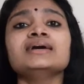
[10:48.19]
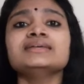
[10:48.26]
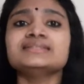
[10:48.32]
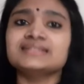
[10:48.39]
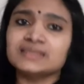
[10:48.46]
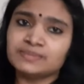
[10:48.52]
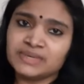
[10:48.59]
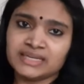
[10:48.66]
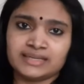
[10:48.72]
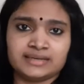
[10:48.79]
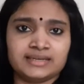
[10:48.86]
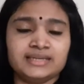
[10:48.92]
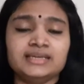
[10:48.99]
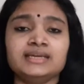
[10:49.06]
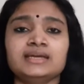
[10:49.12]

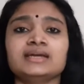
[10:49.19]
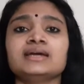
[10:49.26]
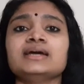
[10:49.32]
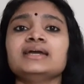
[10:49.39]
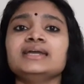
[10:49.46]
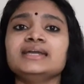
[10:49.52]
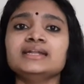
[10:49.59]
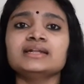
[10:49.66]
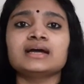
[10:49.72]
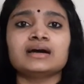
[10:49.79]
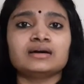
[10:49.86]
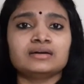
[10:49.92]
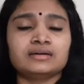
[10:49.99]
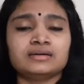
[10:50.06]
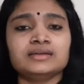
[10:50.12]
Similarly, in the
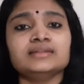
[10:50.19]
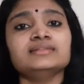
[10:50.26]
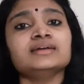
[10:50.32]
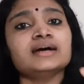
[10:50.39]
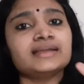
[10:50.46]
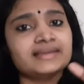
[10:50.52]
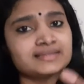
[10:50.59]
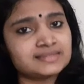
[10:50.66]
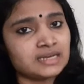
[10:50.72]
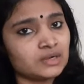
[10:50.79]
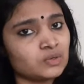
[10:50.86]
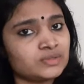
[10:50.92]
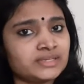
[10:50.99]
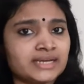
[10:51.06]
ISRO